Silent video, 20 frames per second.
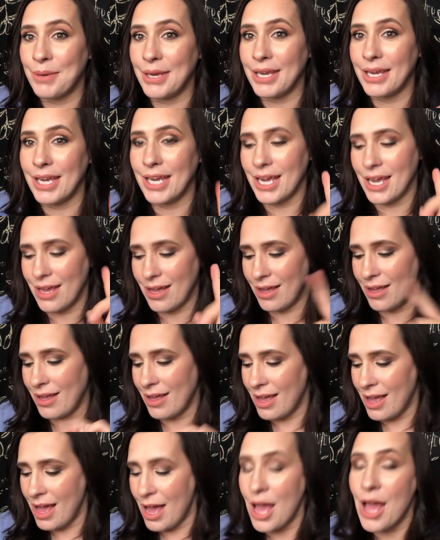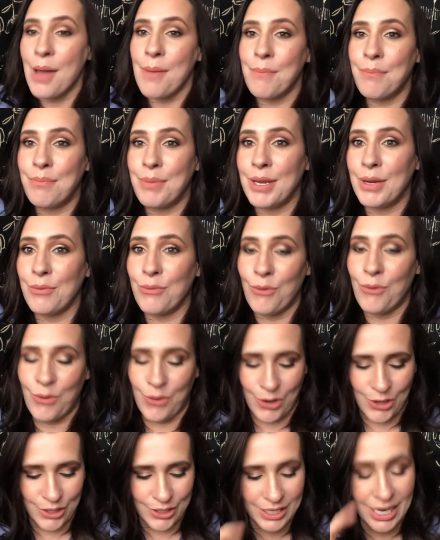be, be
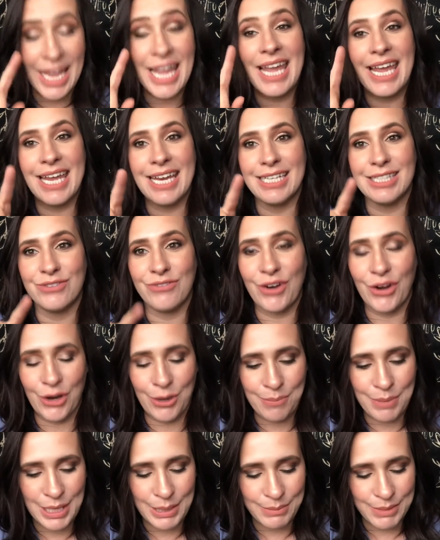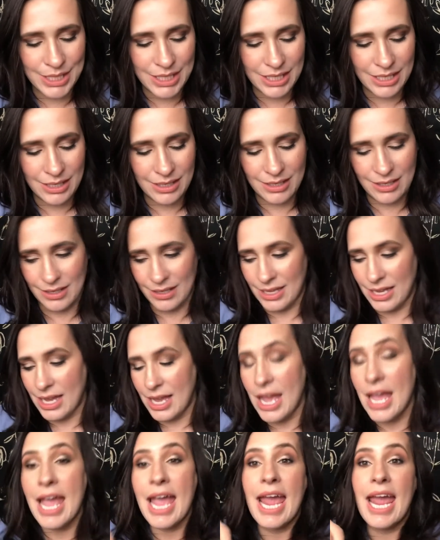warned, it is very pigmented.
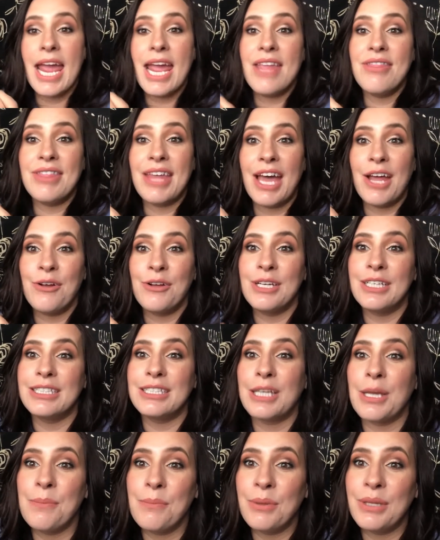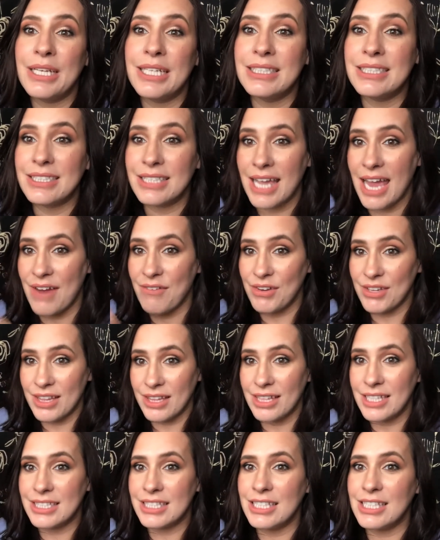And that is completes
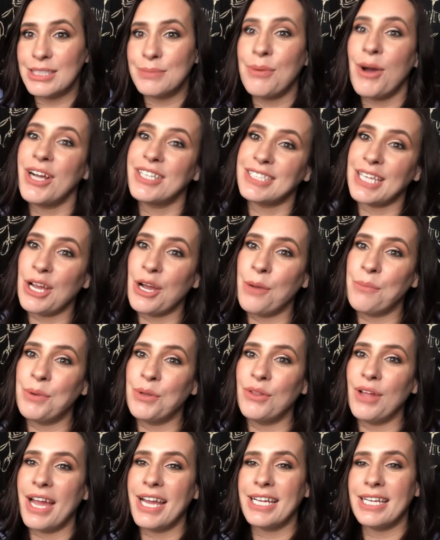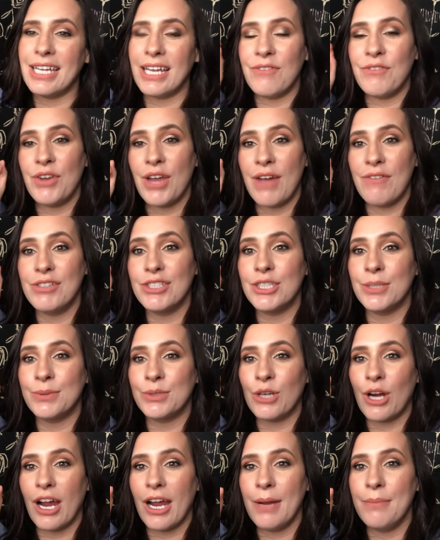everything that's in this box. I hope you like. If you haven't
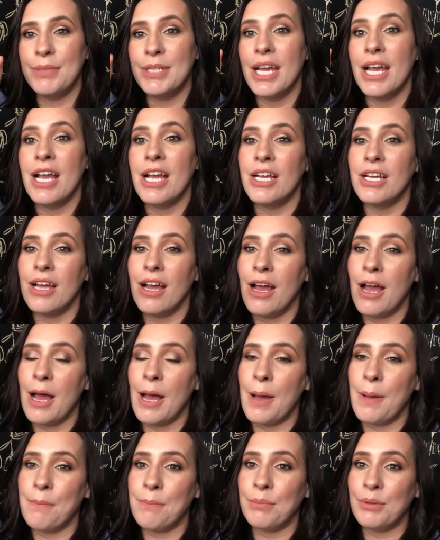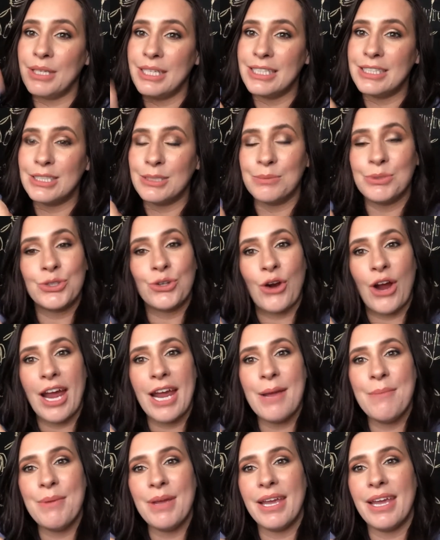subscribed, um, please
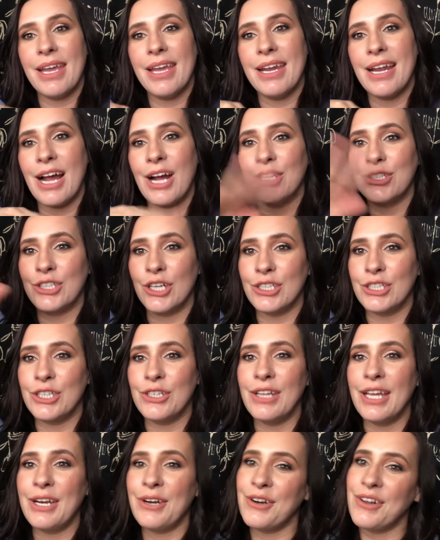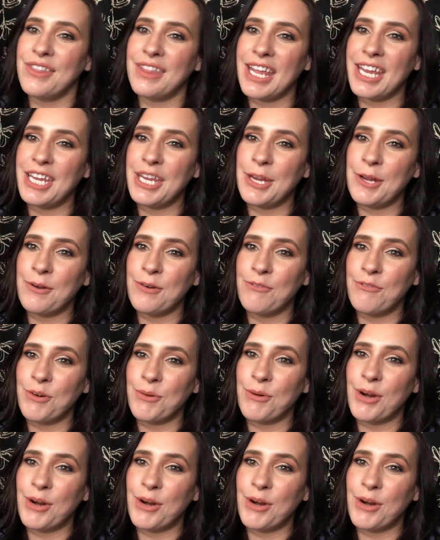subscribe and I'll talk to you later. Thank you for